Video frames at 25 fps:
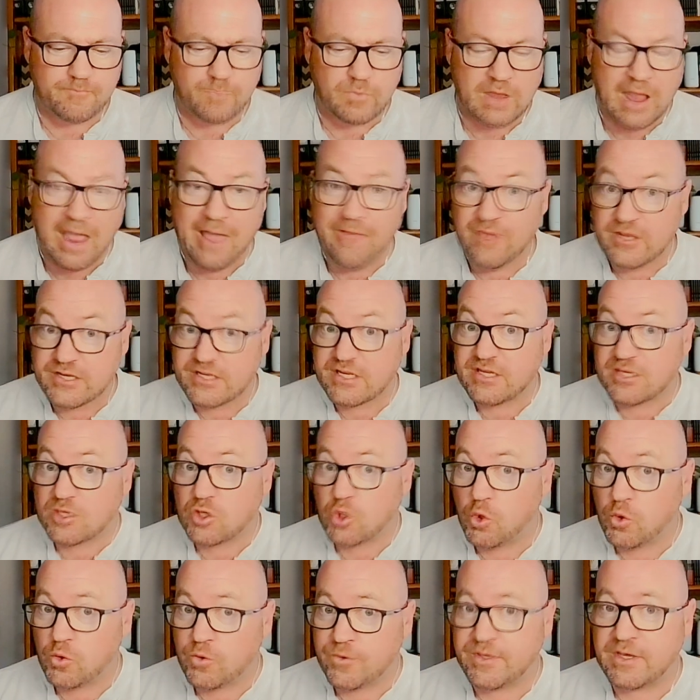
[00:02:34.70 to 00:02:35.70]
And this is the
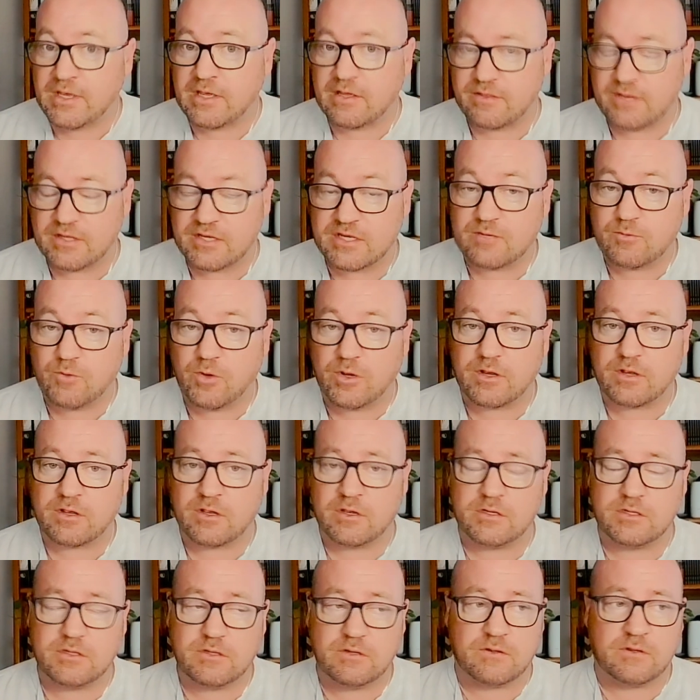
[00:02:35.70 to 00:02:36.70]
cool thing. This is what it
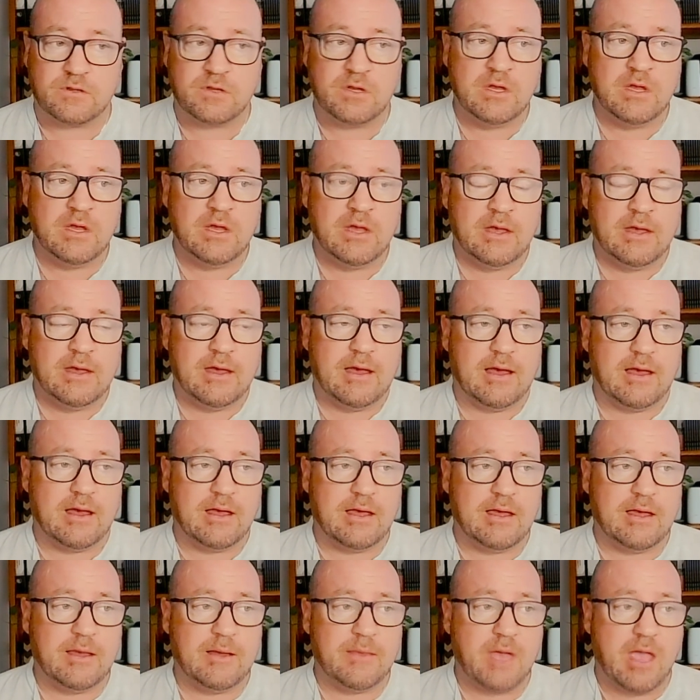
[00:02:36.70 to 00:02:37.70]
can do.
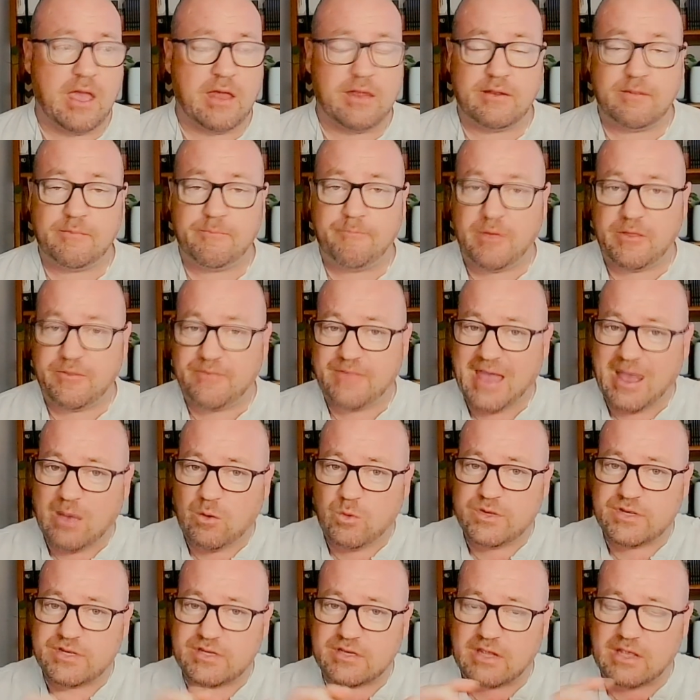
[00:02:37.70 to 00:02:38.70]
But that
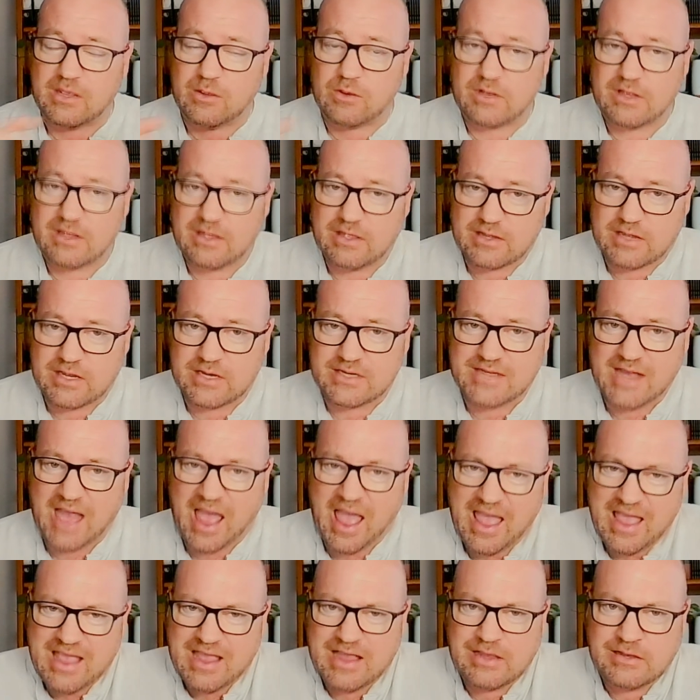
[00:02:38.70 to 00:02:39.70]
was
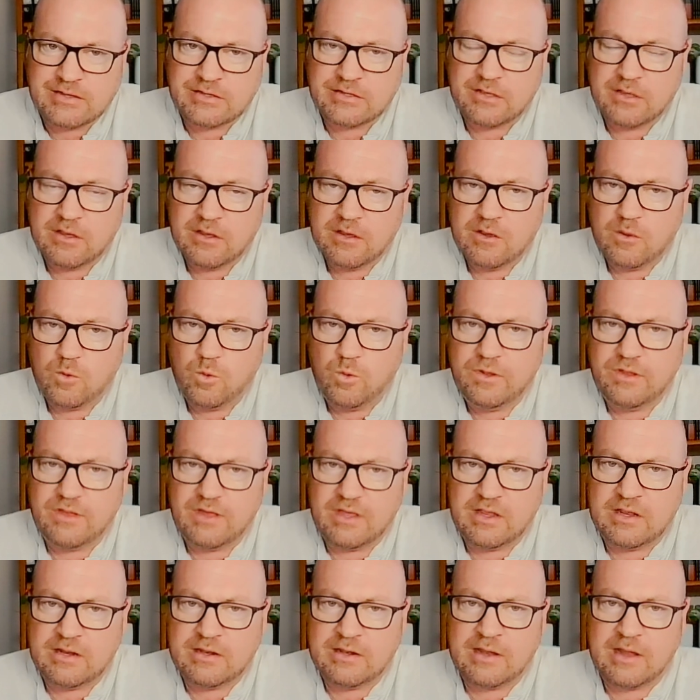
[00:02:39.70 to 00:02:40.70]
contained
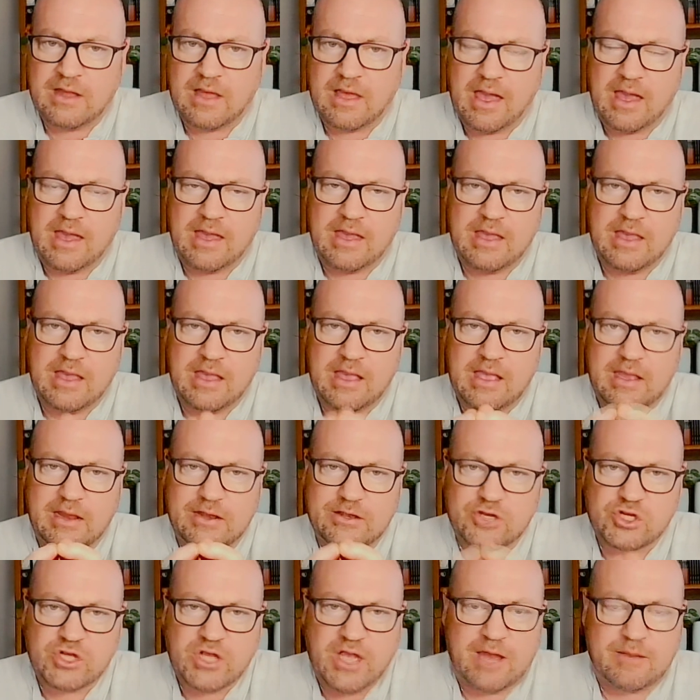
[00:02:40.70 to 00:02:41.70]
within a
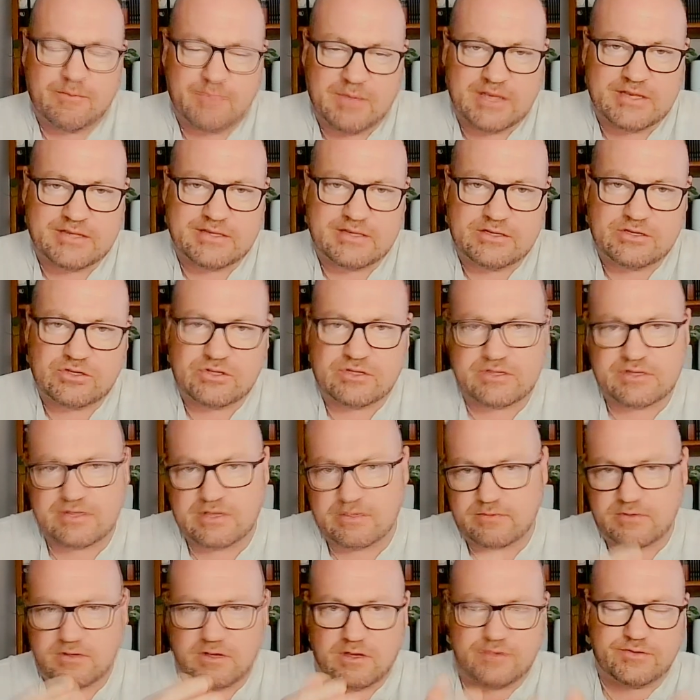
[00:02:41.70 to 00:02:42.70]
chat message, and
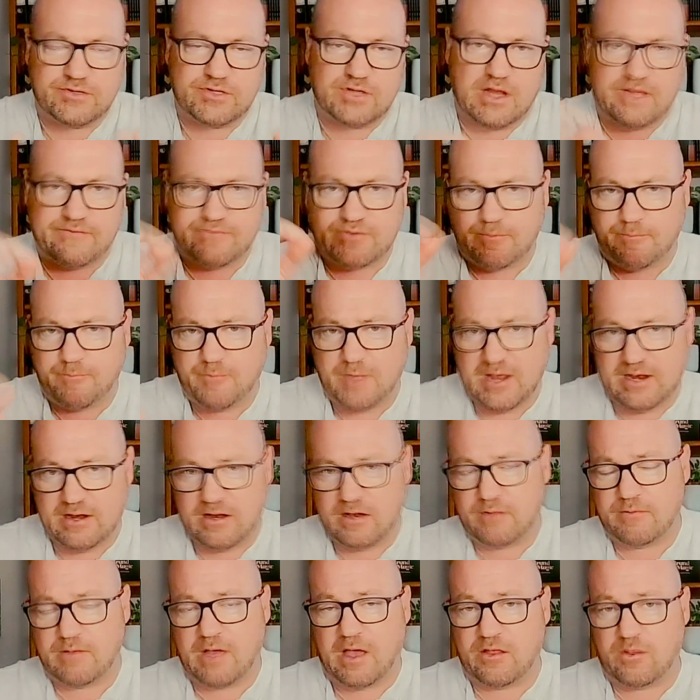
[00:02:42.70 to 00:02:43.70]
sometimes you'd have to pin
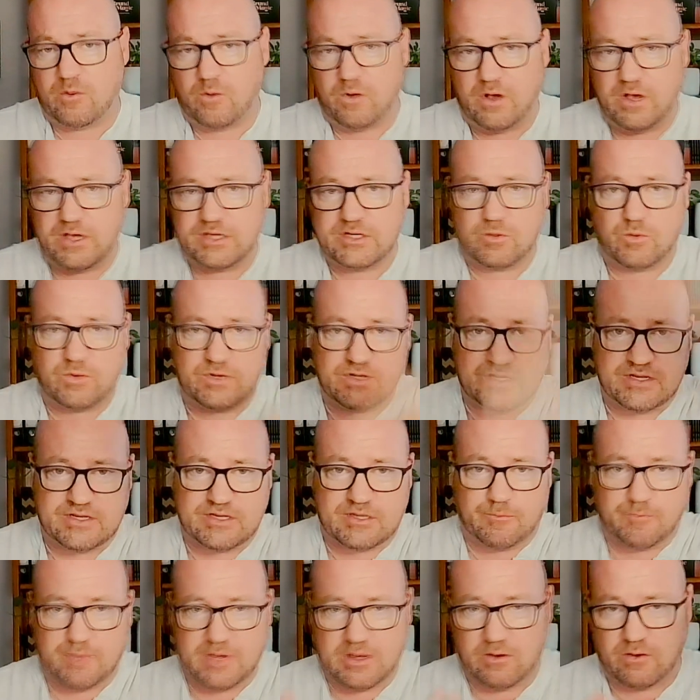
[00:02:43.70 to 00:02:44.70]
it, otherwise it would
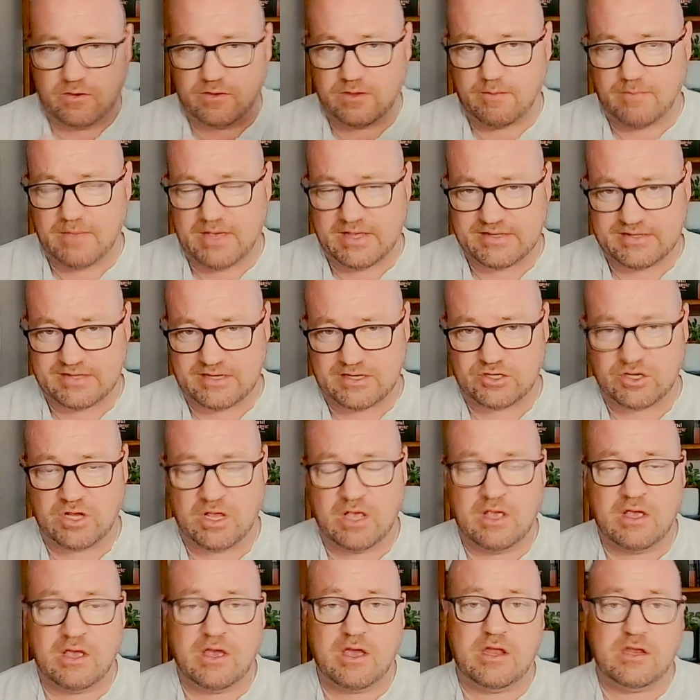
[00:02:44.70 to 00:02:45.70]
disappear in the message
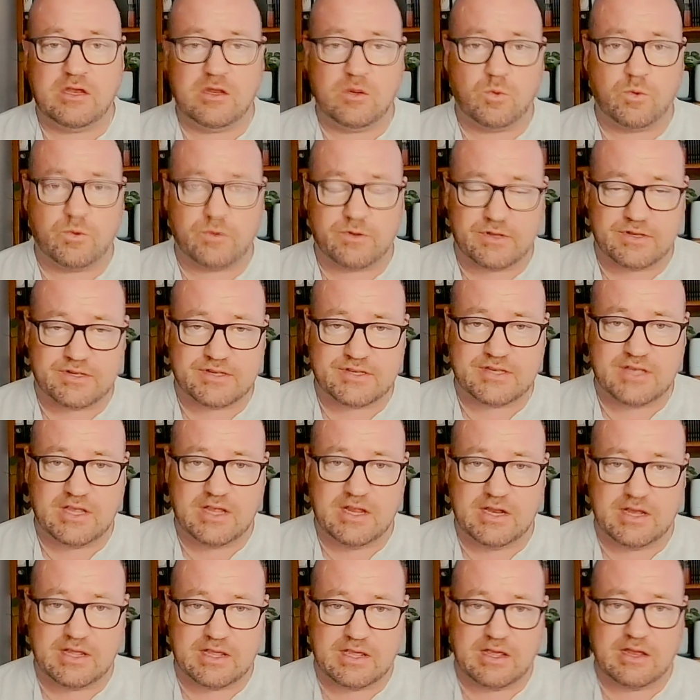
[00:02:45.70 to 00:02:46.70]
and you wouldn't see it
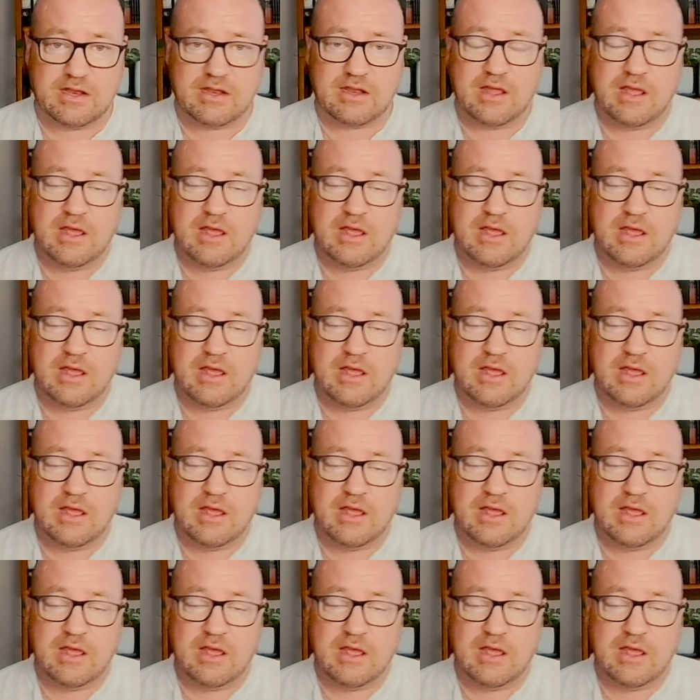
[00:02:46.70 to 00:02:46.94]
again.